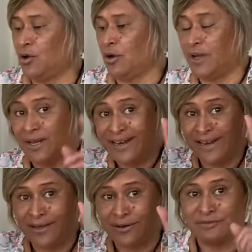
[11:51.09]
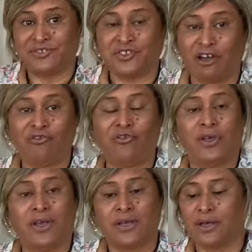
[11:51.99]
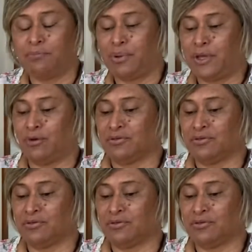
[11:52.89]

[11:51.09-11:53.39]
like negative stuff can be,